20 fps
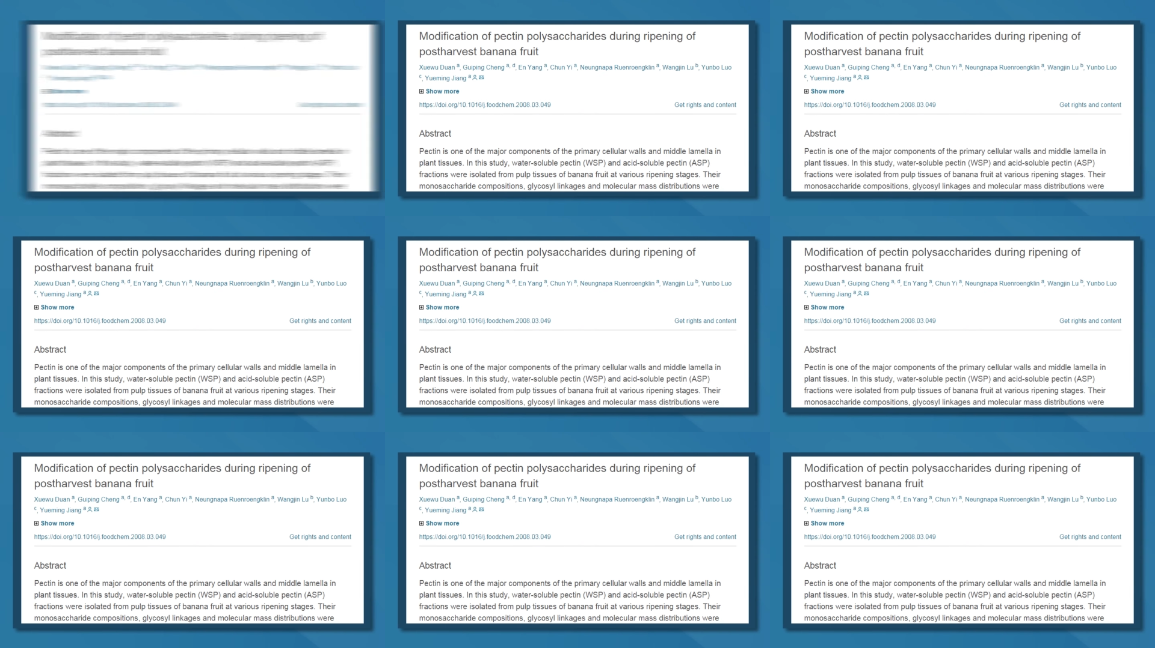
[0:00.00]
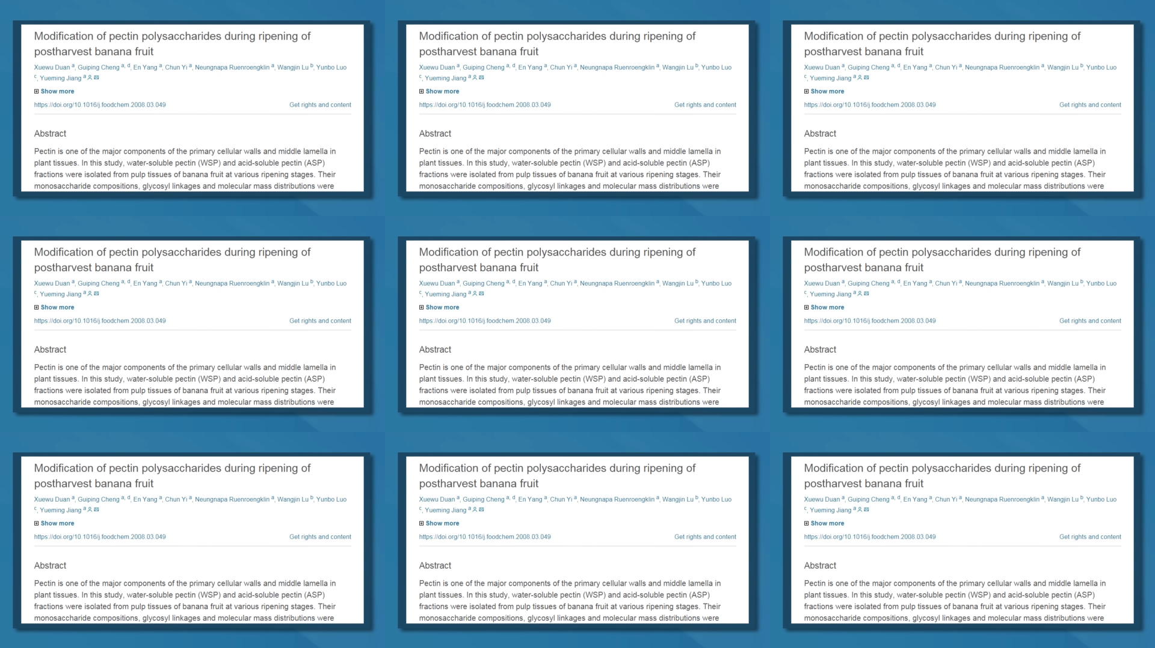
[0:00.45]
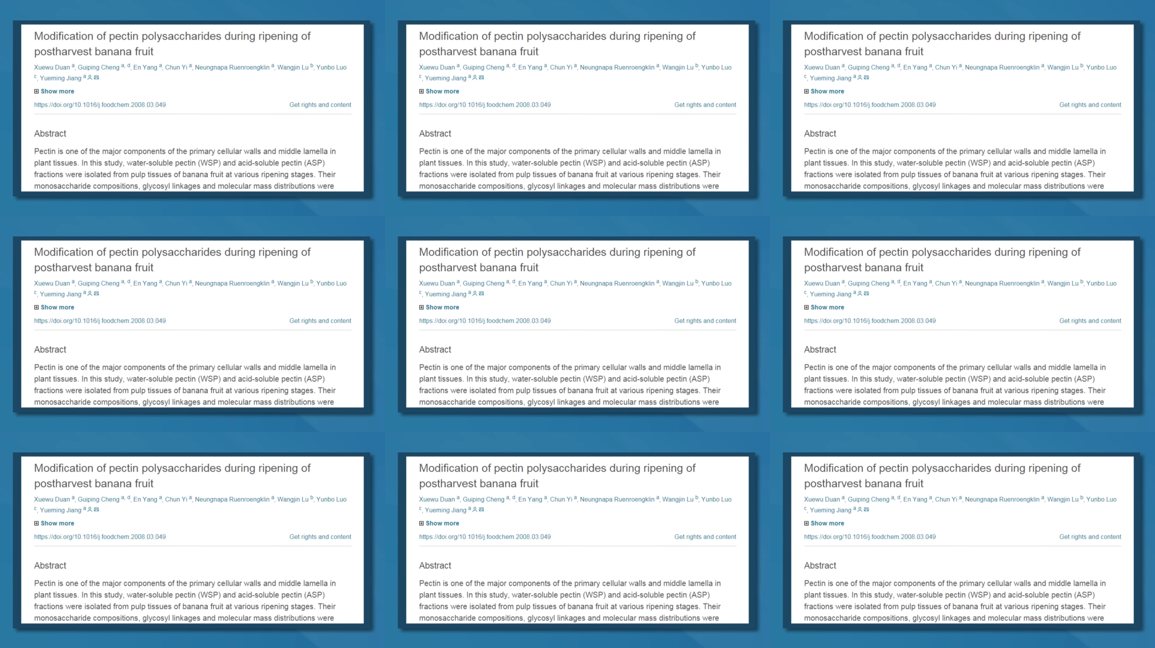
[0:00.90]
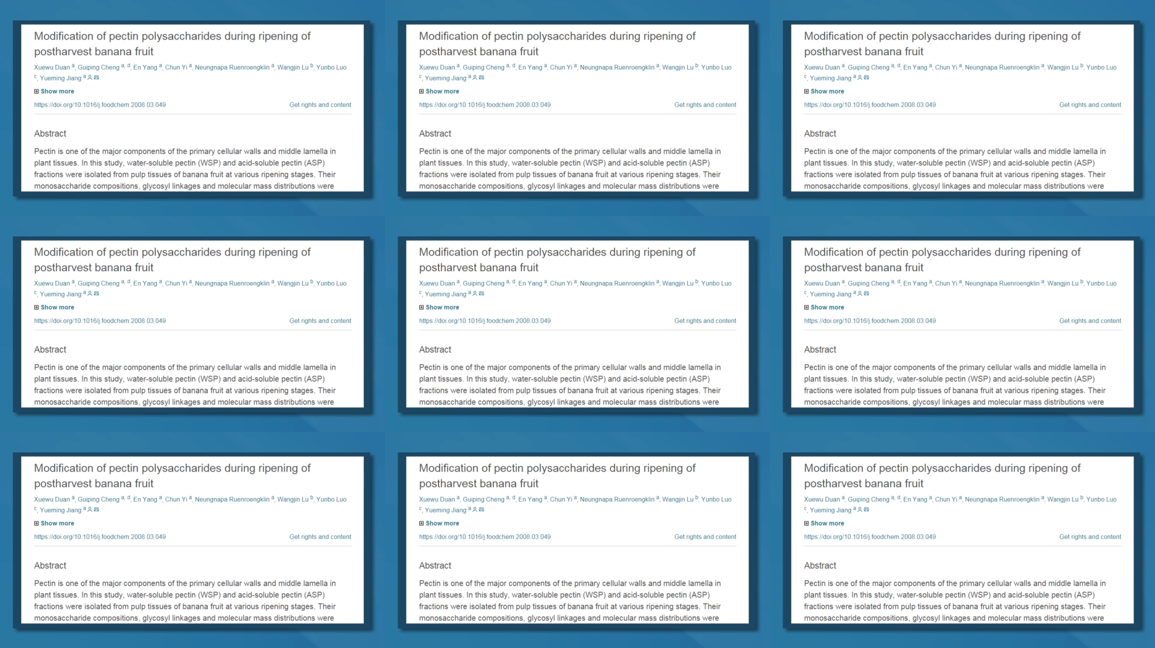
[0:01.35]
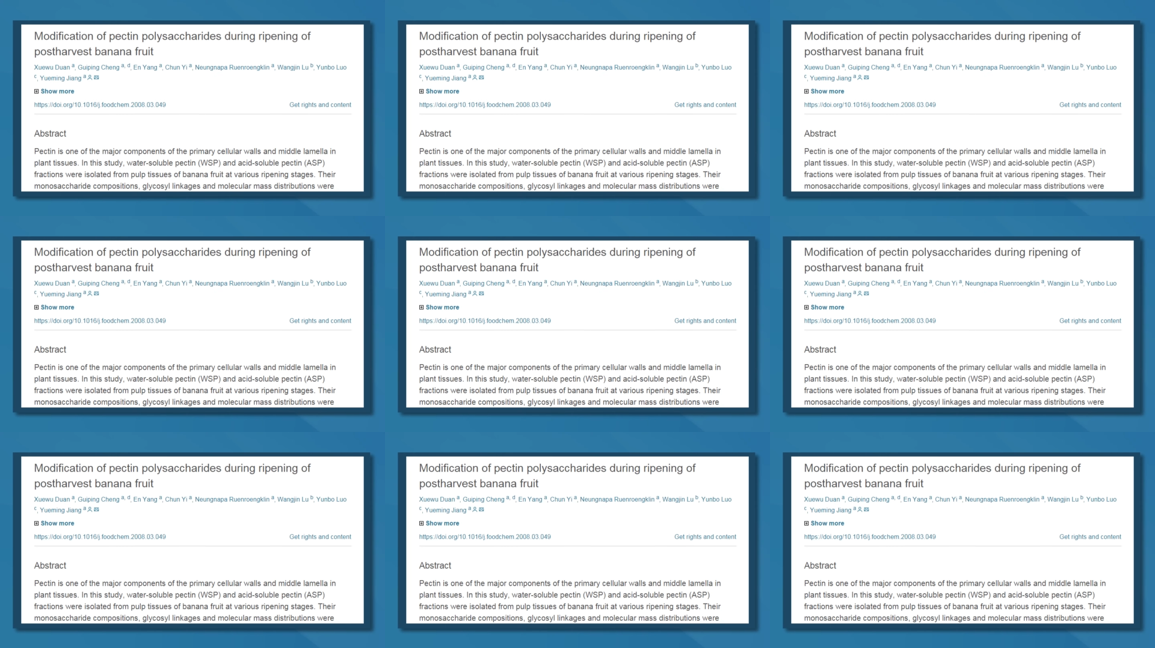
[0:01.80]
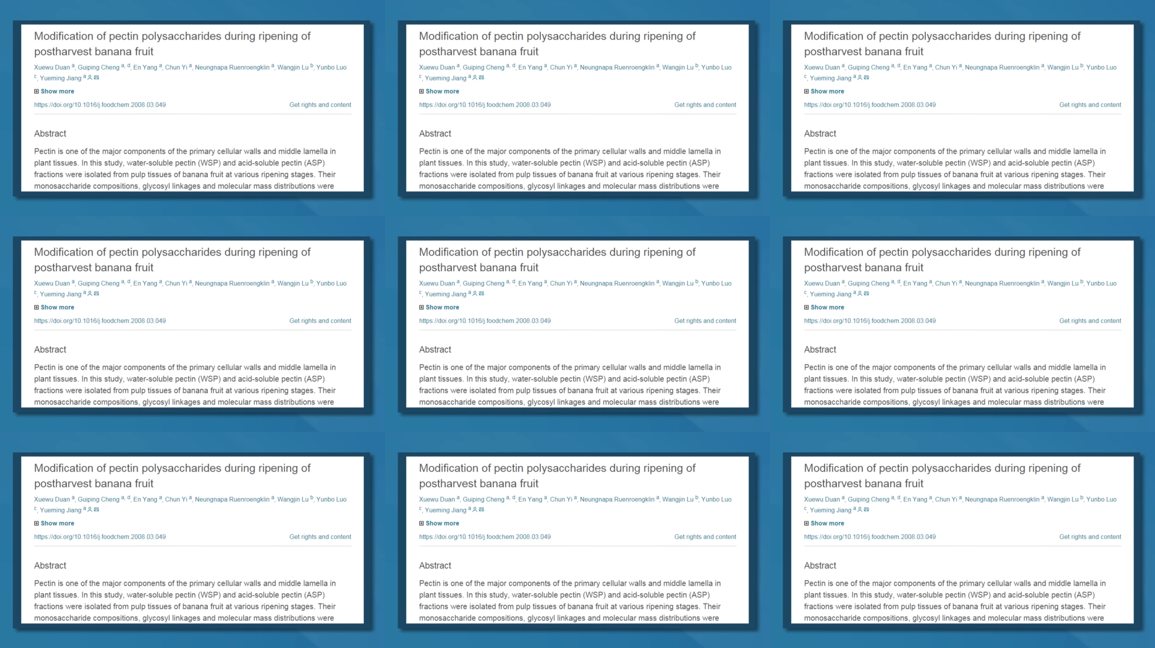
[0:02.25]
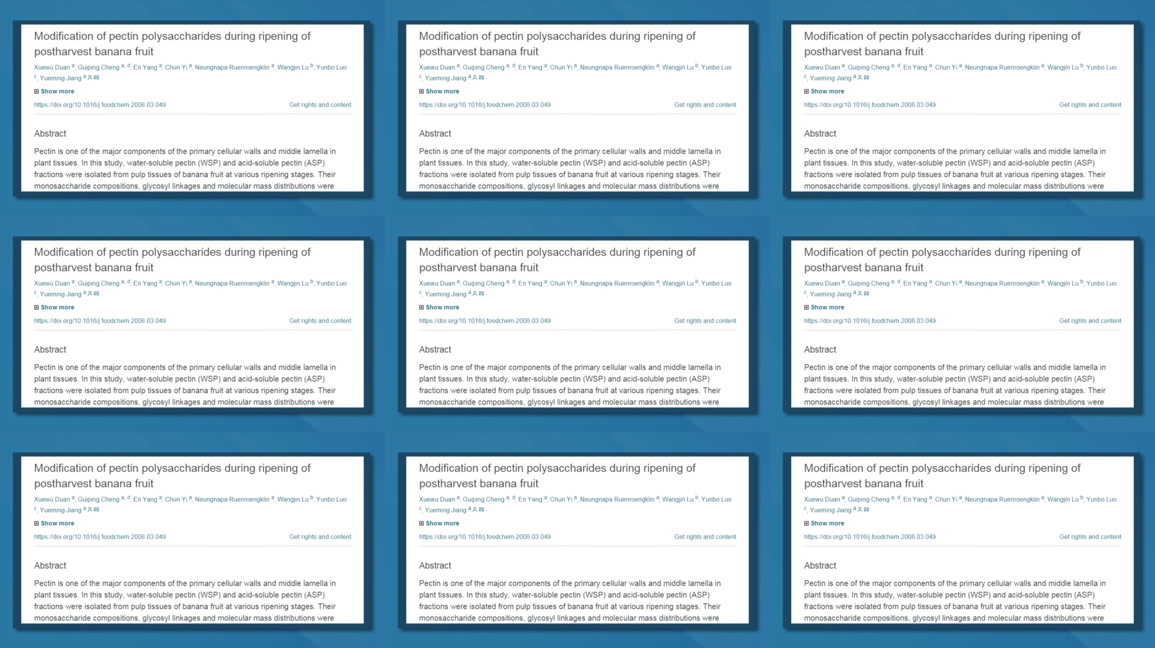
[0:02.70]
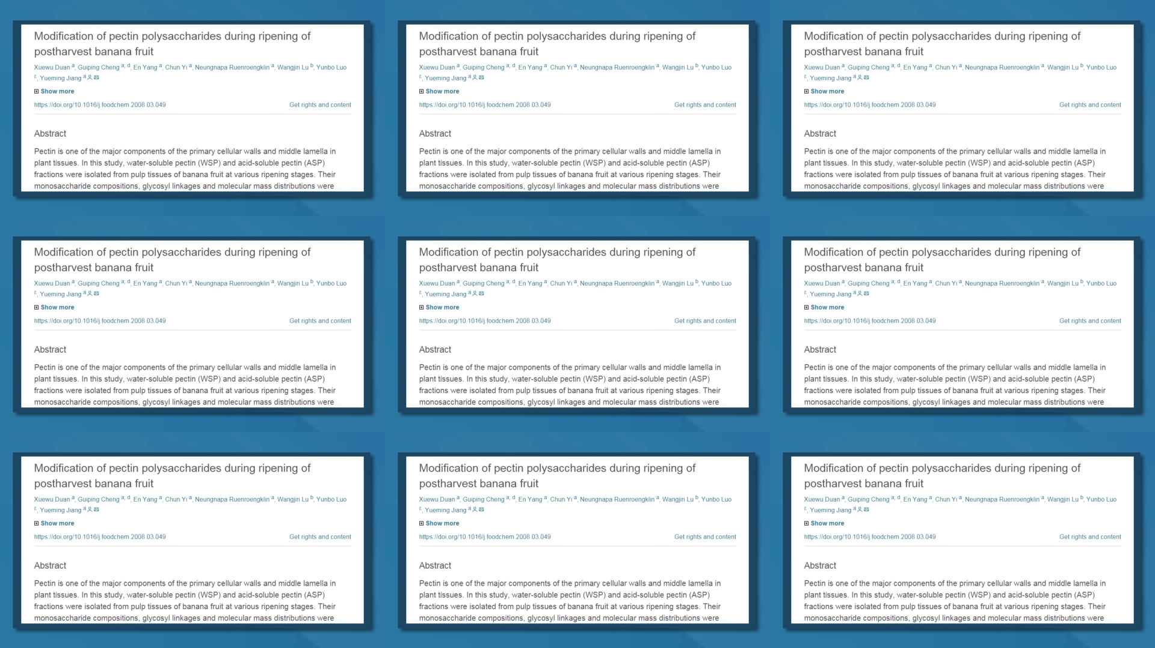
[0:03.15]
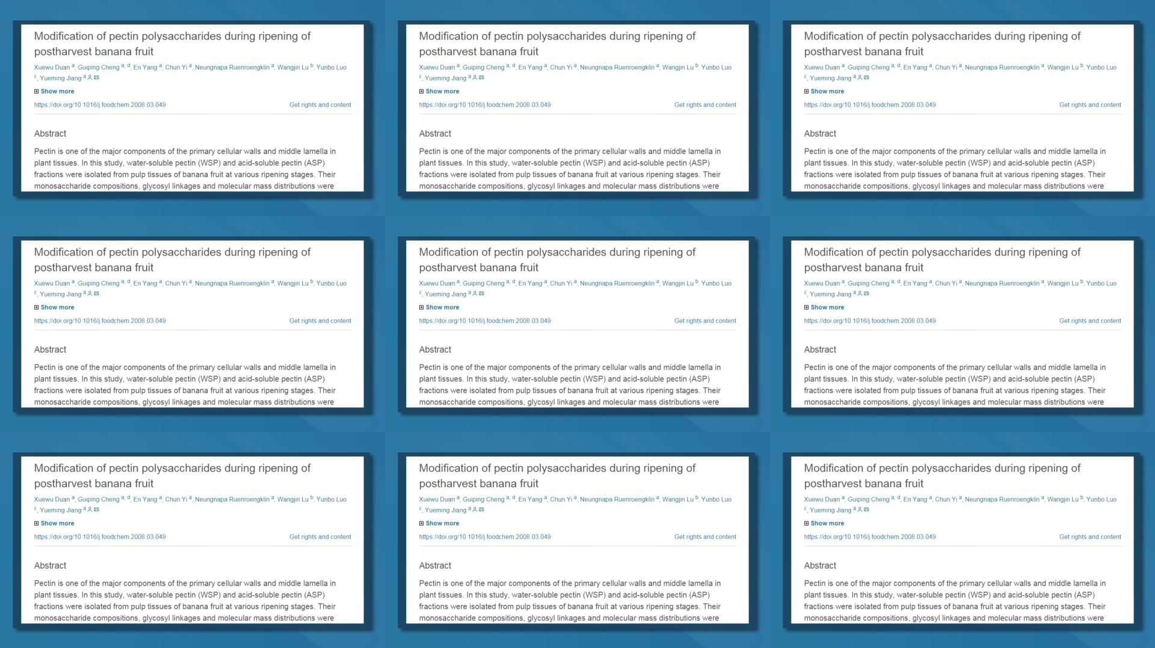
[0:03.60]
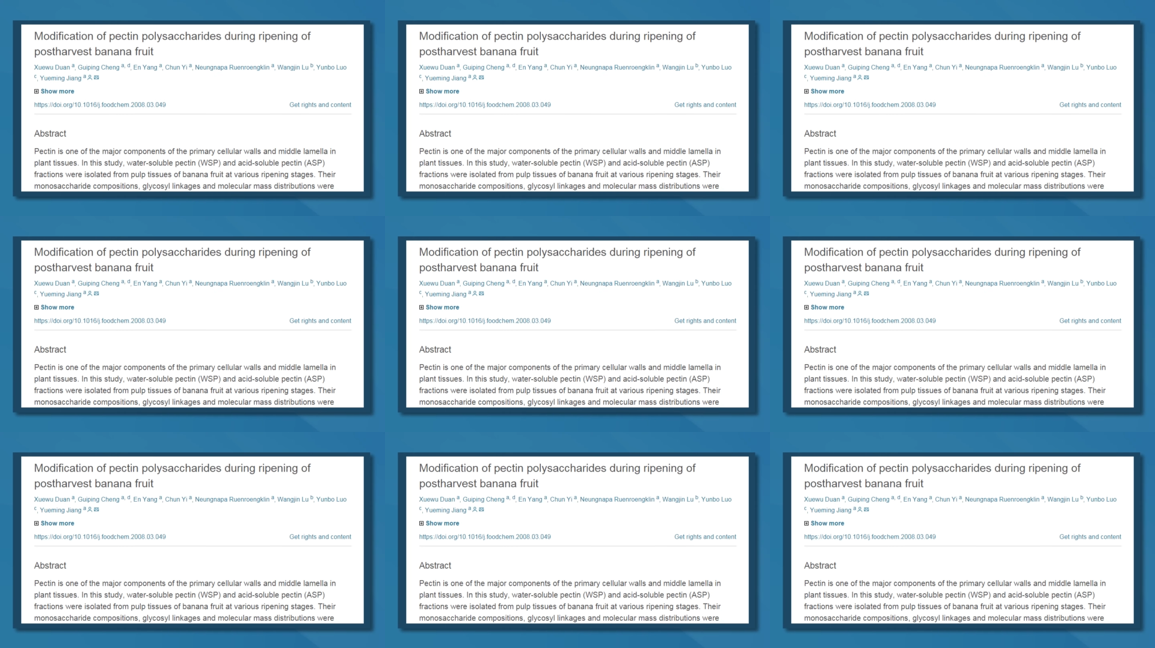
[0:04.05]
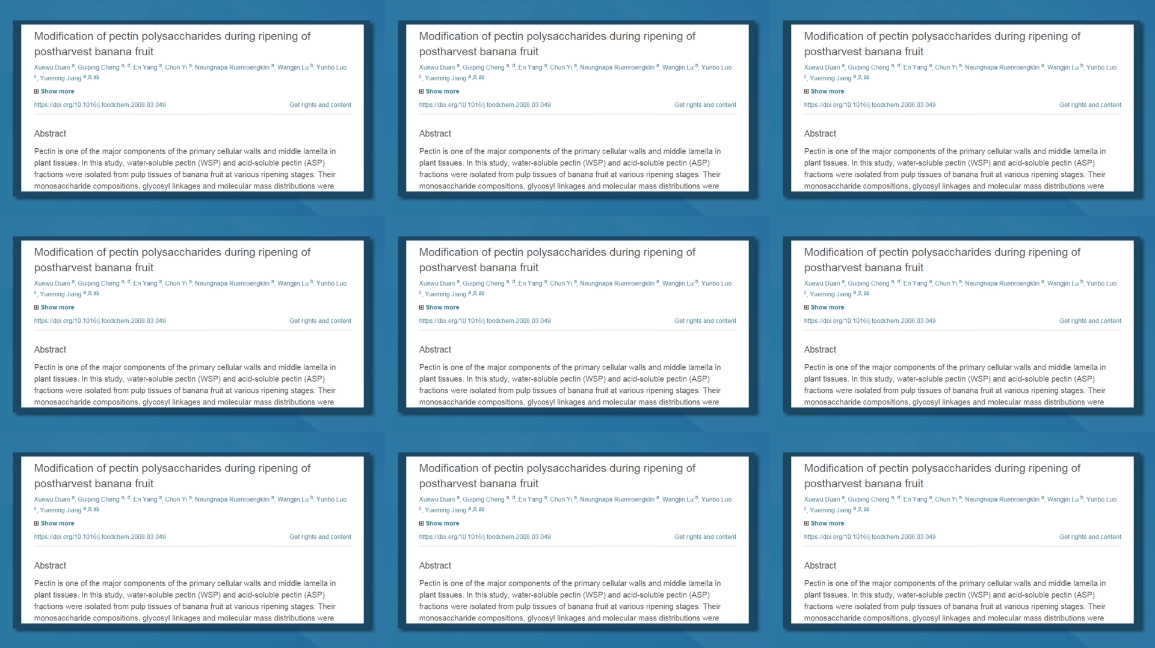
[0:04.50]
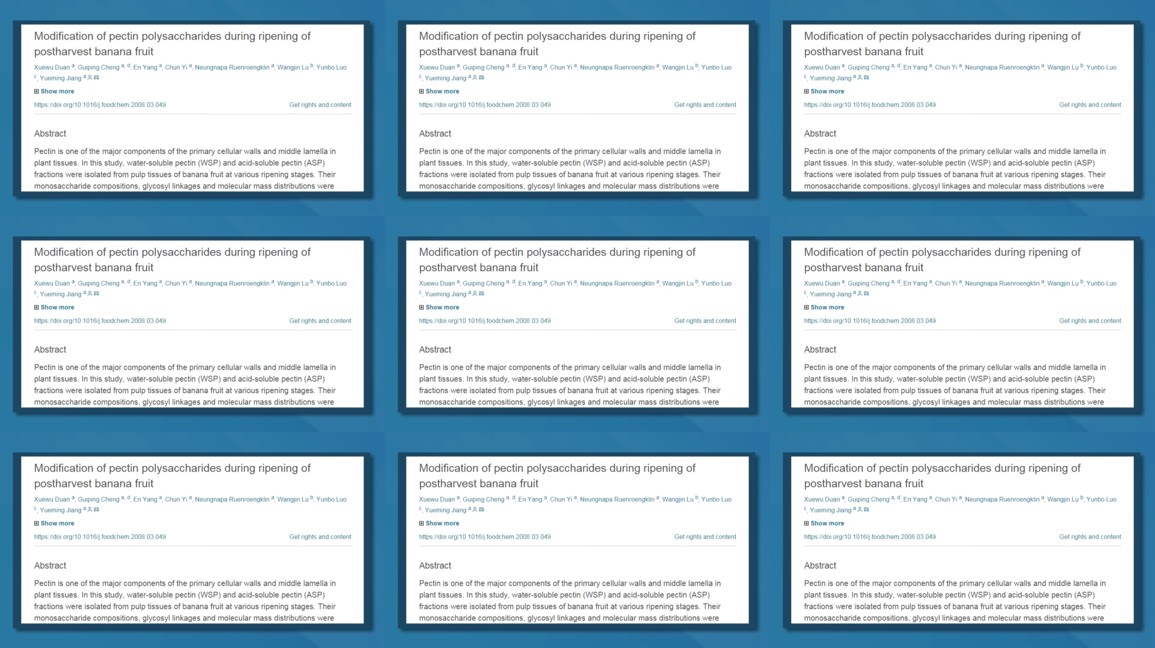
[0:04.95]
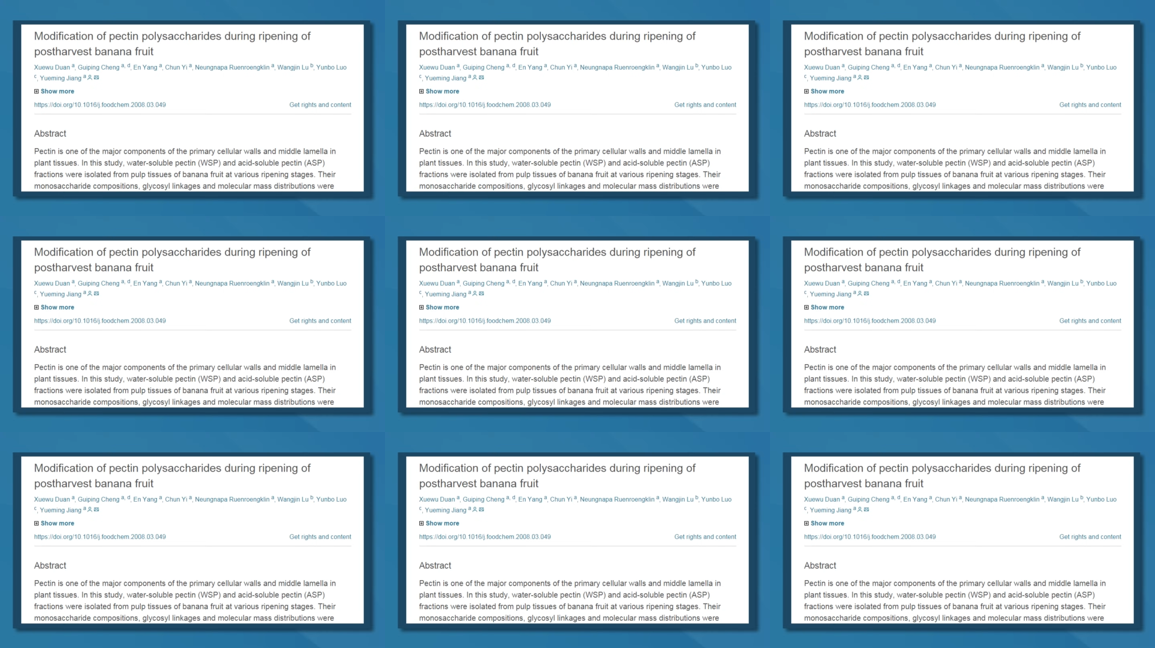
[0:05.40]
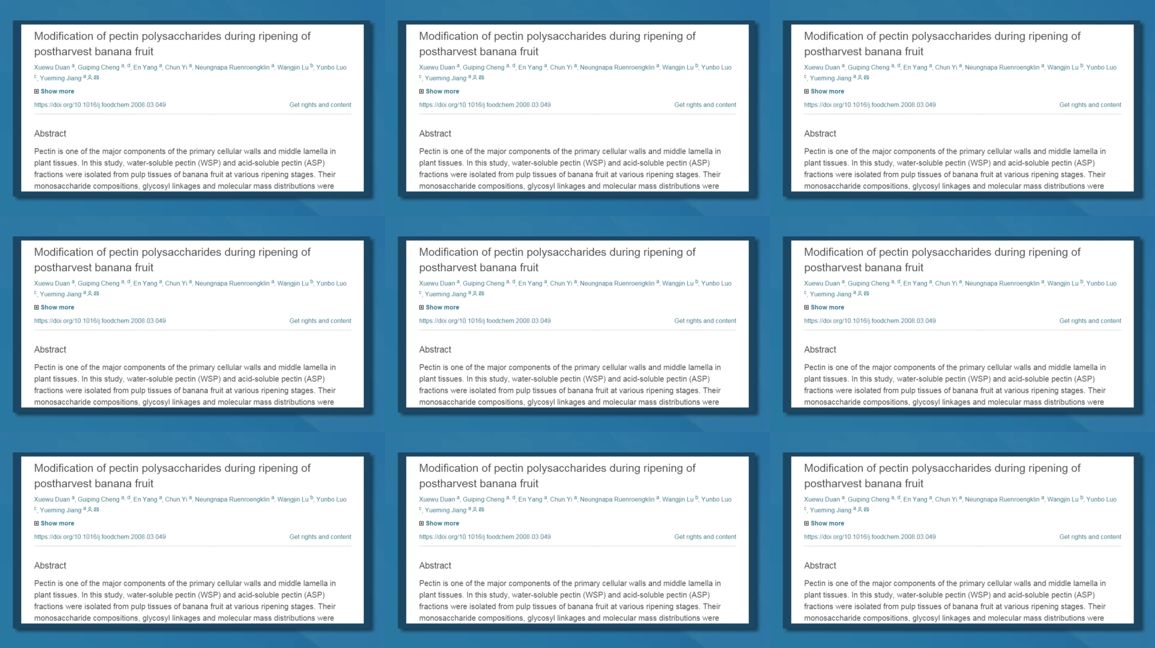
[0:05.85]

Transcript: No face is visible, so there are no lips to read.